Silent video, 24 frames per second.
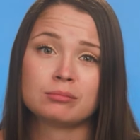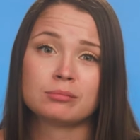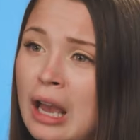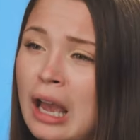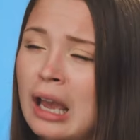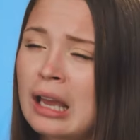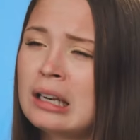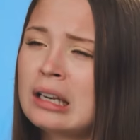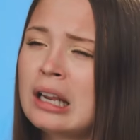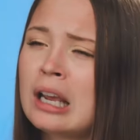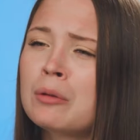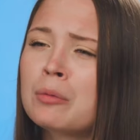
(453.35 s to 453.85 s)

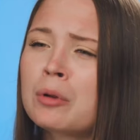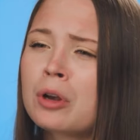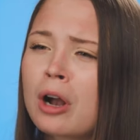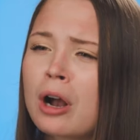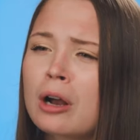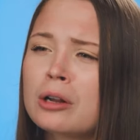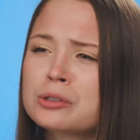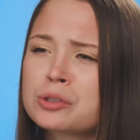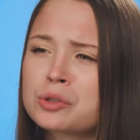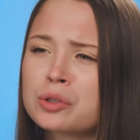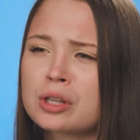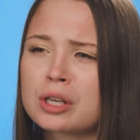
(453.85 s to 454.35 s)
And in
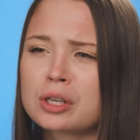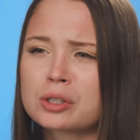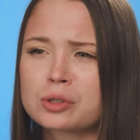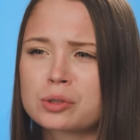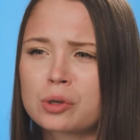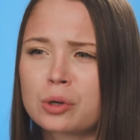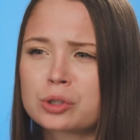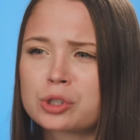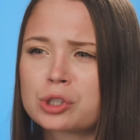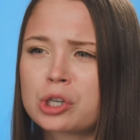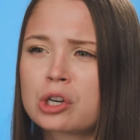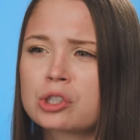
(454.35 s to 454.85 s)
regards to the
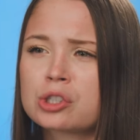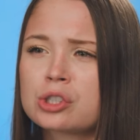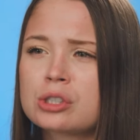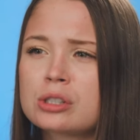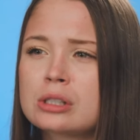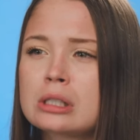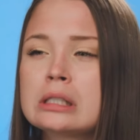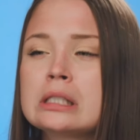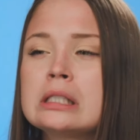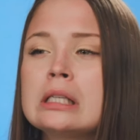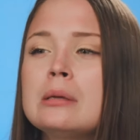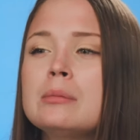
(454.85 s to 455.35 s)
assault
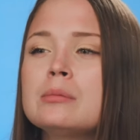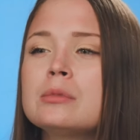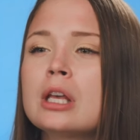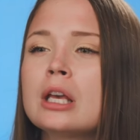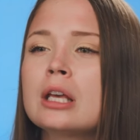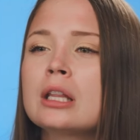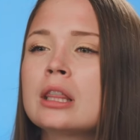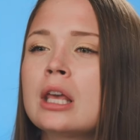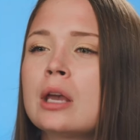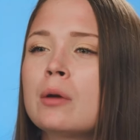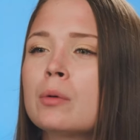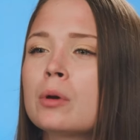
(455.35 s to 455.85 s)
charges, it seemed
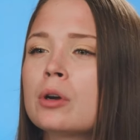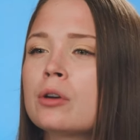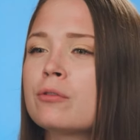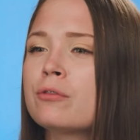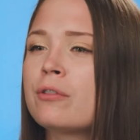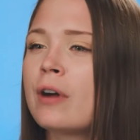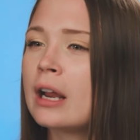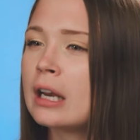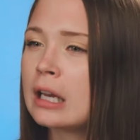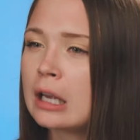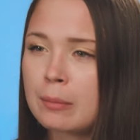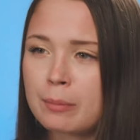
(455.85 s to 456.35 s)
like they were
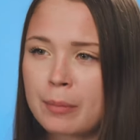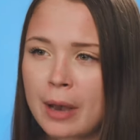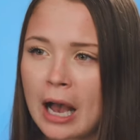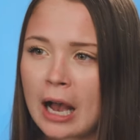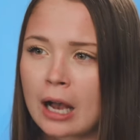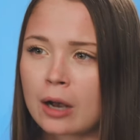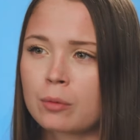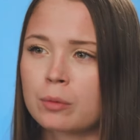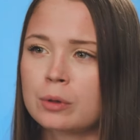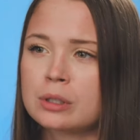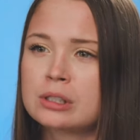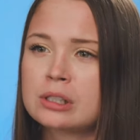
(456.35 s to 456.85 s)
fighting
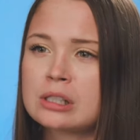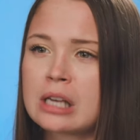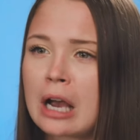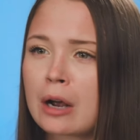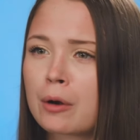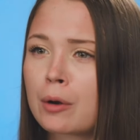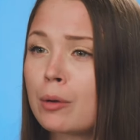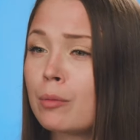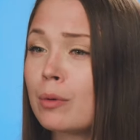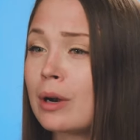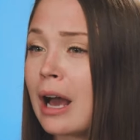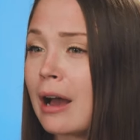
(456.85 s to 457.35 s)
back when
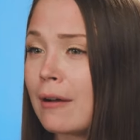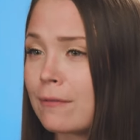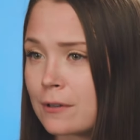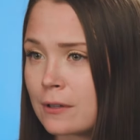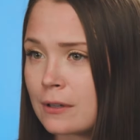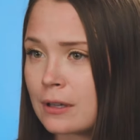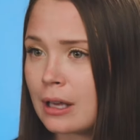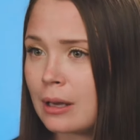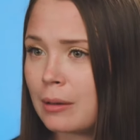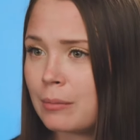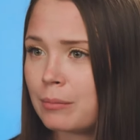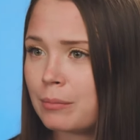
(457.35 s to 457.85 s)
Zachary went after
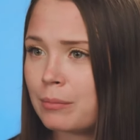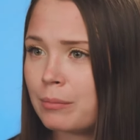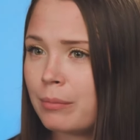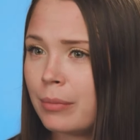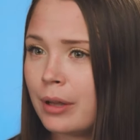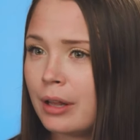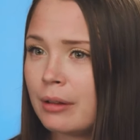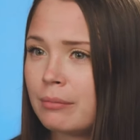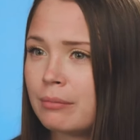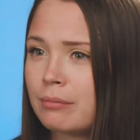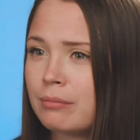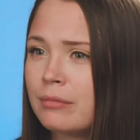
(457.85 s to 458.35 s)
them.
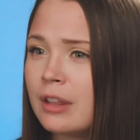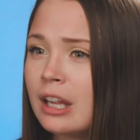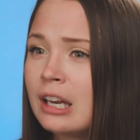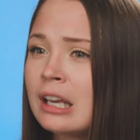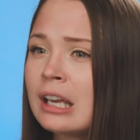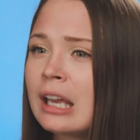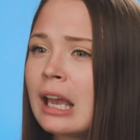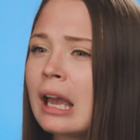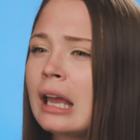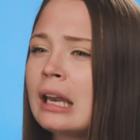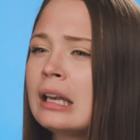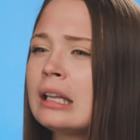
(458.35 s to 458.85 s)
But then
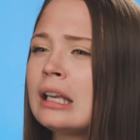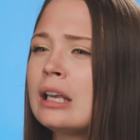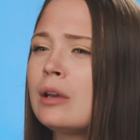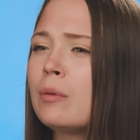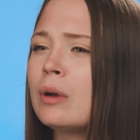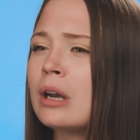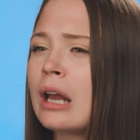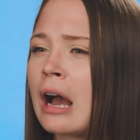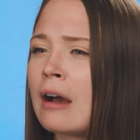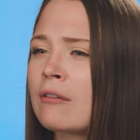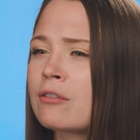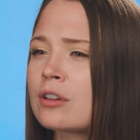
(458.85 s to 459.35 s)
again, he
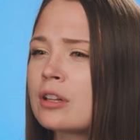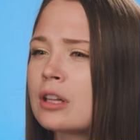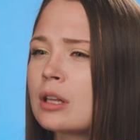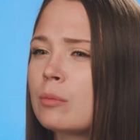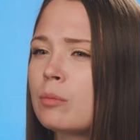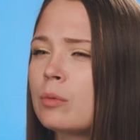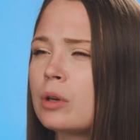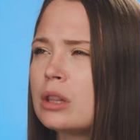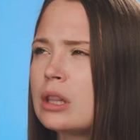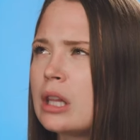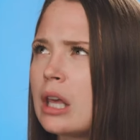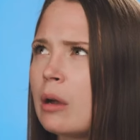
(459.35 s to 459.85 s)
went after
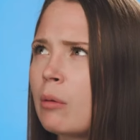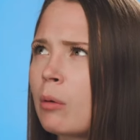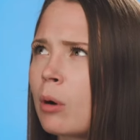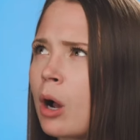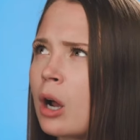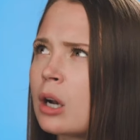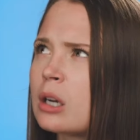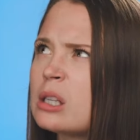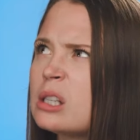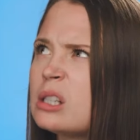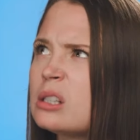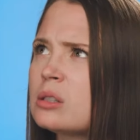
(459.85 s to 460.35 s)
them when they were
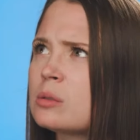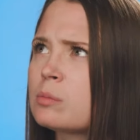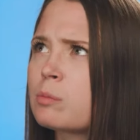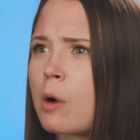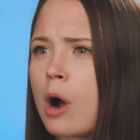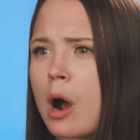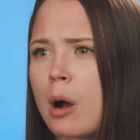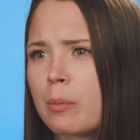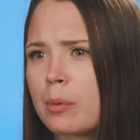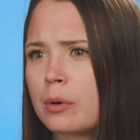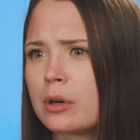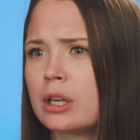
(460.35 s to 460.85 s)
on his
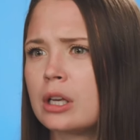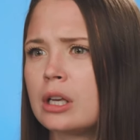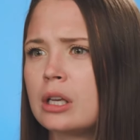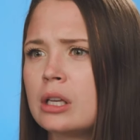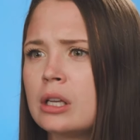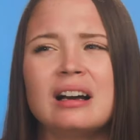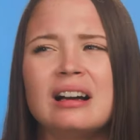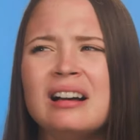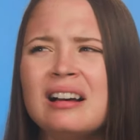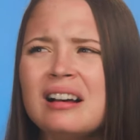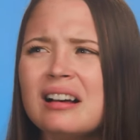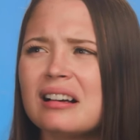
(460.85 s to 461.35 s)
property.
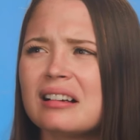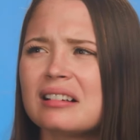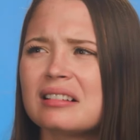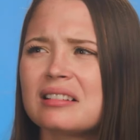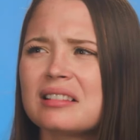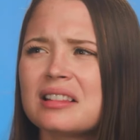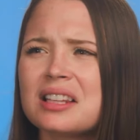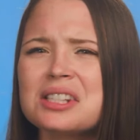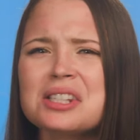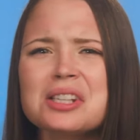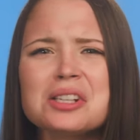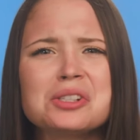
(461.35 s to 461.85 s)
Ah,
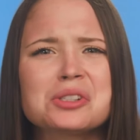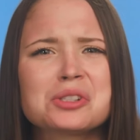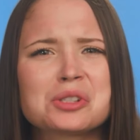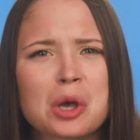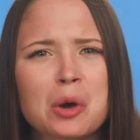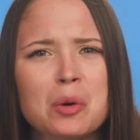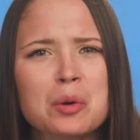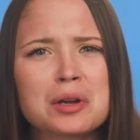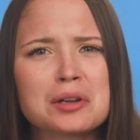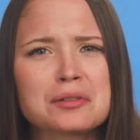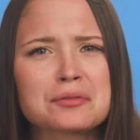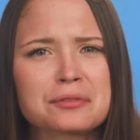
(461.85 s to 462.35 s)
this is
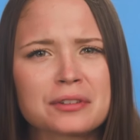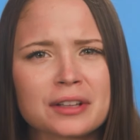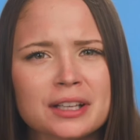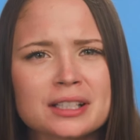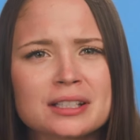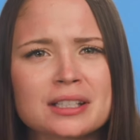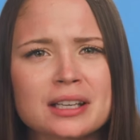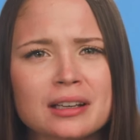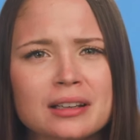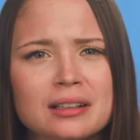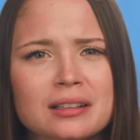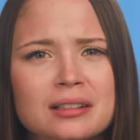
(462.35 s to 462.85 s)
so
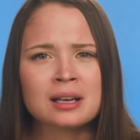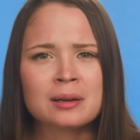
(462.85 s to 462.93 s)
conflicting.